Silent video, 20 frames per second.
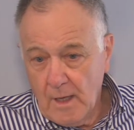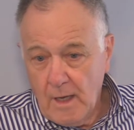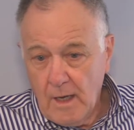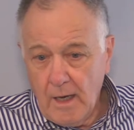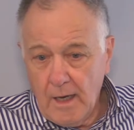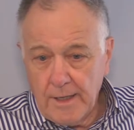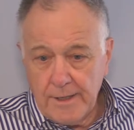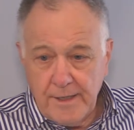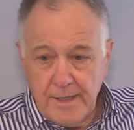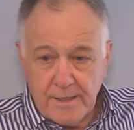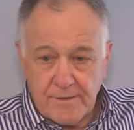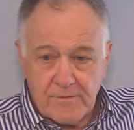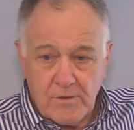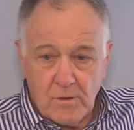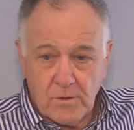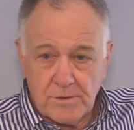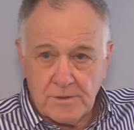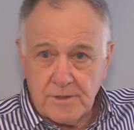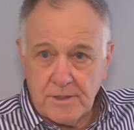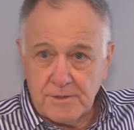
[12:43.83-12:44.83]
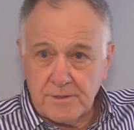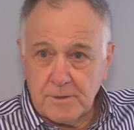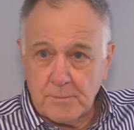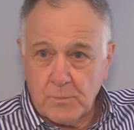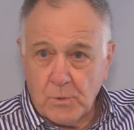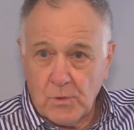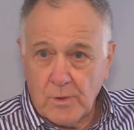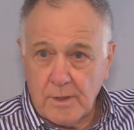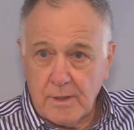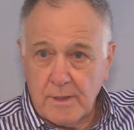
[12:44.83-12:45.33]
Yeah, of course I
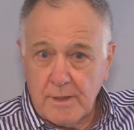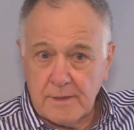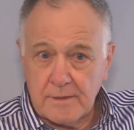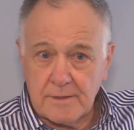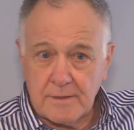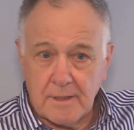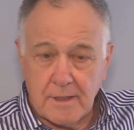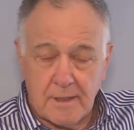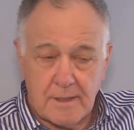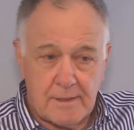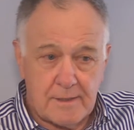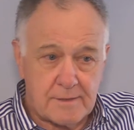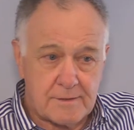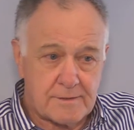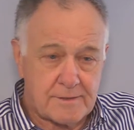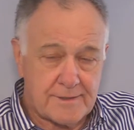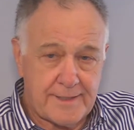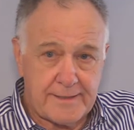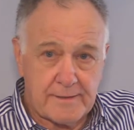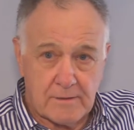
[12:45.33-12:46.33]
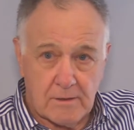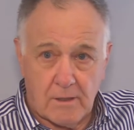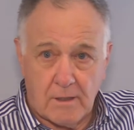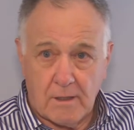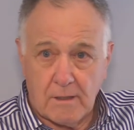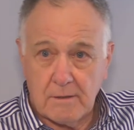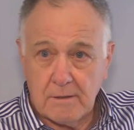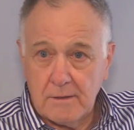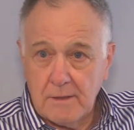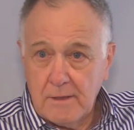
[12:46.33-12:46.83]
support it. It's state
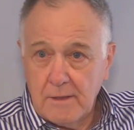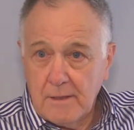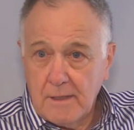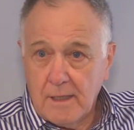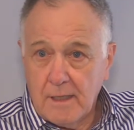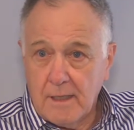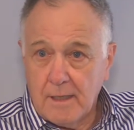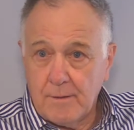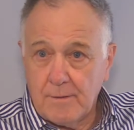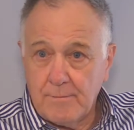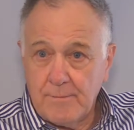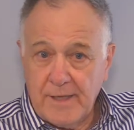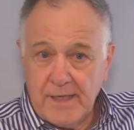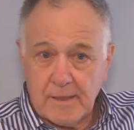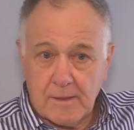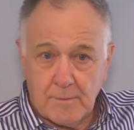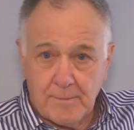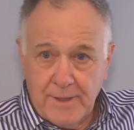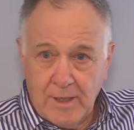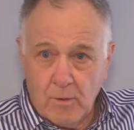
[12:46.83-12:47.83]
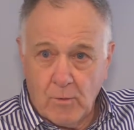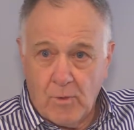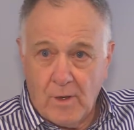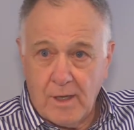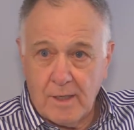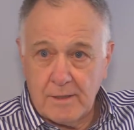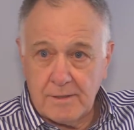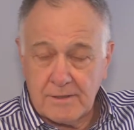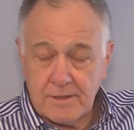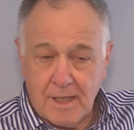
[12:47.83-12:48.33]
law. Medical
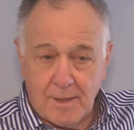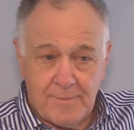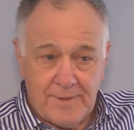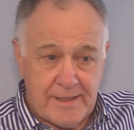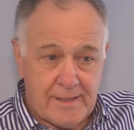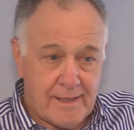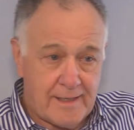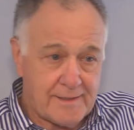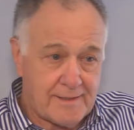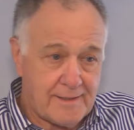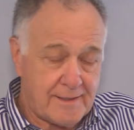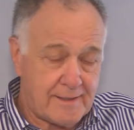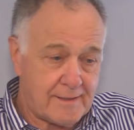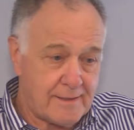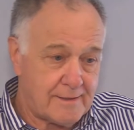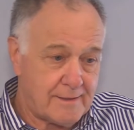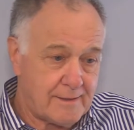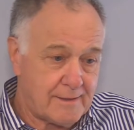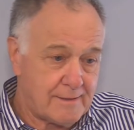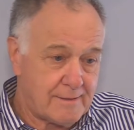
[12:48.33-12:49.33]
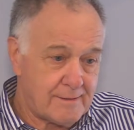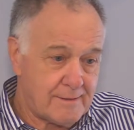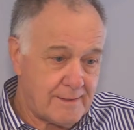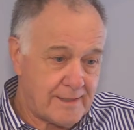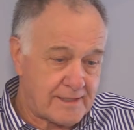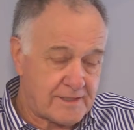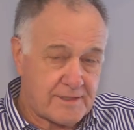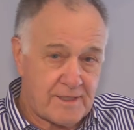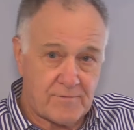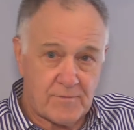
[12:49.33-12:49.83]
marijuana is coming, and I think in the
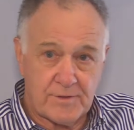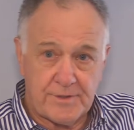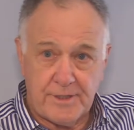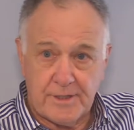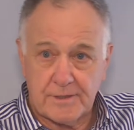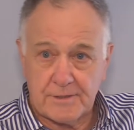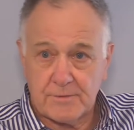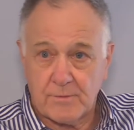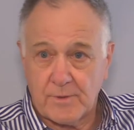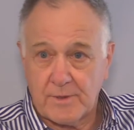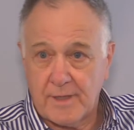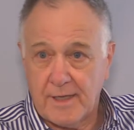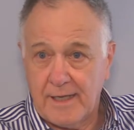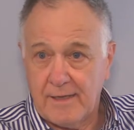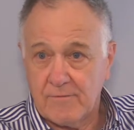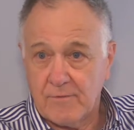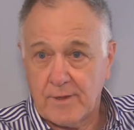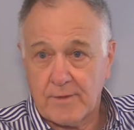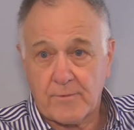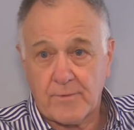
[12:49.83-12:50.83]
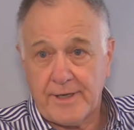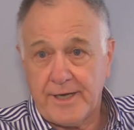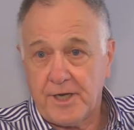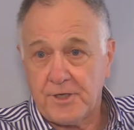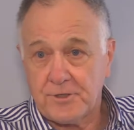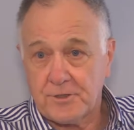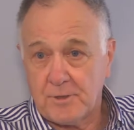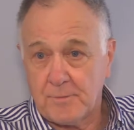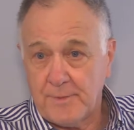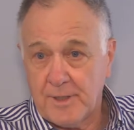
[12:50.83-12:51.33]
next several years we're going to have
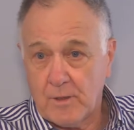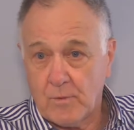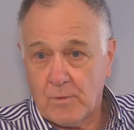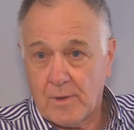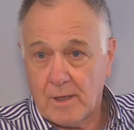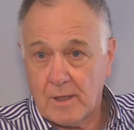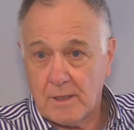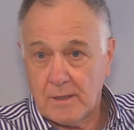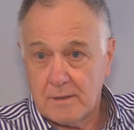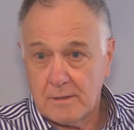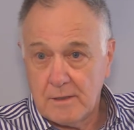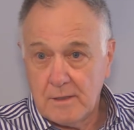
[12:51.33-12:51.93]
recreational marijuana.